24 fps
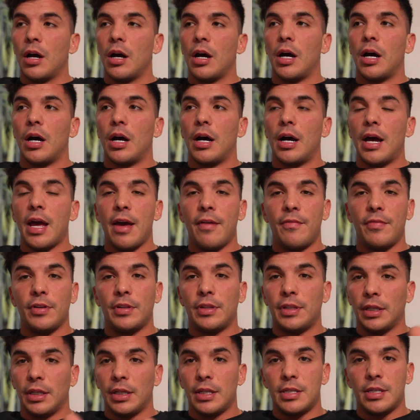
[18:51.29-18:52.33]

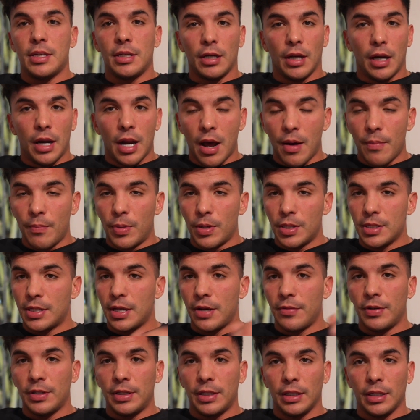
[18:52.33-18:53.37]
everything is in the numbers,
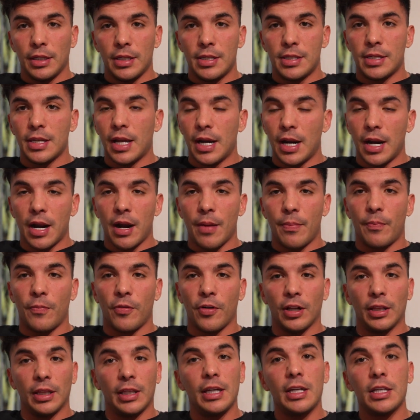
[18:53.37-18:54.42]
everything is set up
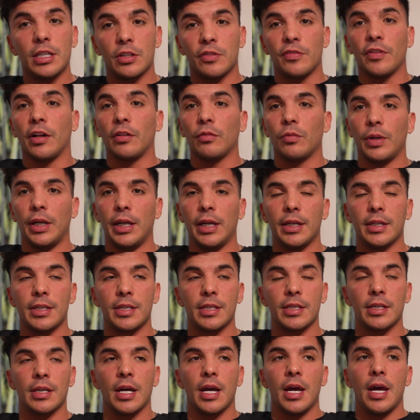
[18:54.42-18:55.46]
for at least 12
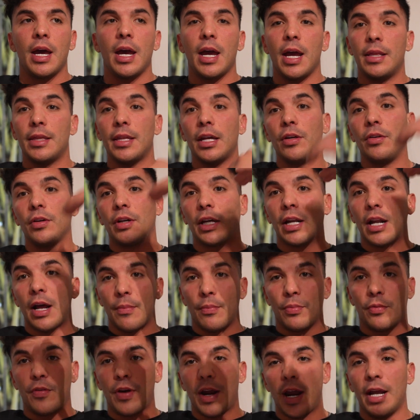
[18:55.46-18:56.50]
weeks, and then you can
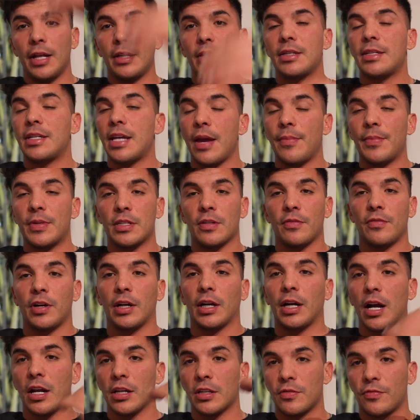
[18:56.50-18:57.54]
upgrade, same as a
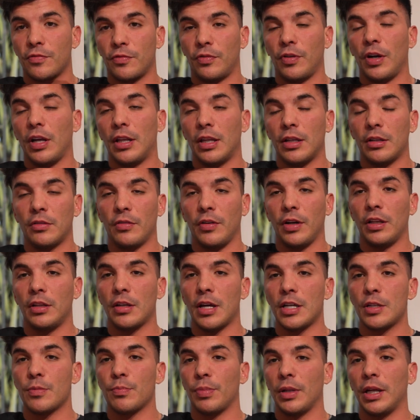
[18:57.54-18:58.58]
workouts
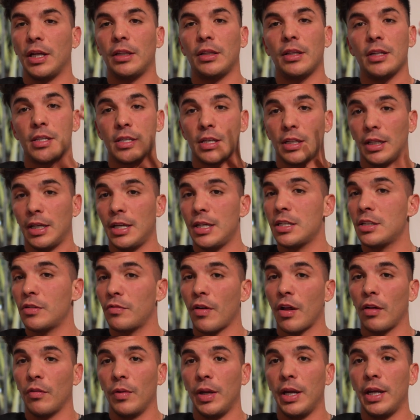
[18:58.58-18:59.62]
3-day split, it's at least
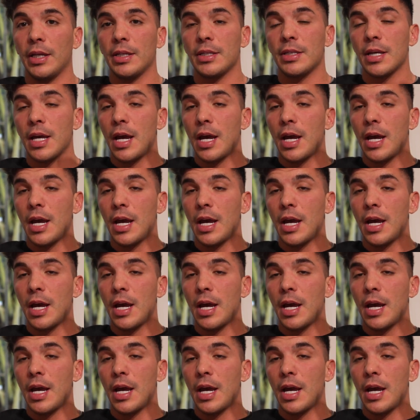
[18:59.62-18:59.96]
12 weeks,